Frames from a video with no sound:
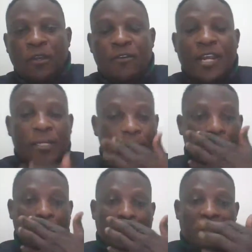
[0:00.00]
all right.
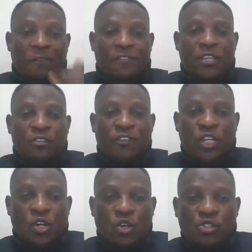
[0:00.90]
Thank you for
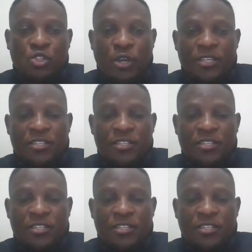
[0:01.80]
the rose, Joyce.